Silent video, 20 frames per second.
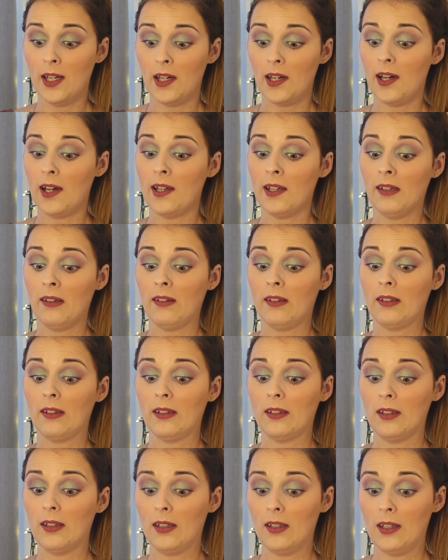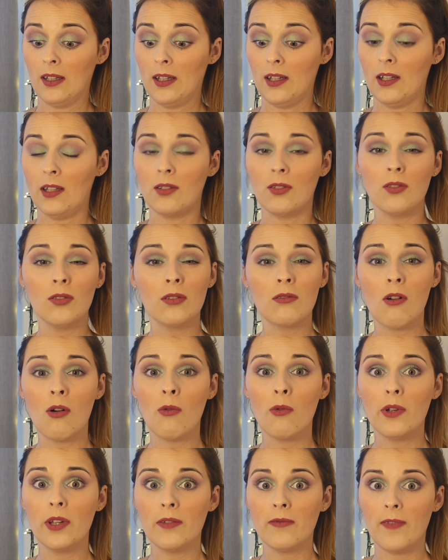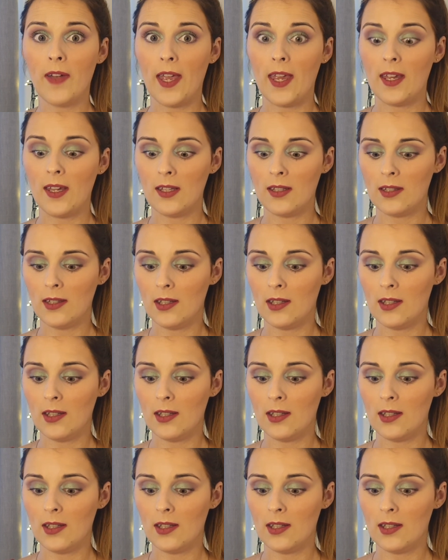and it does cool your face,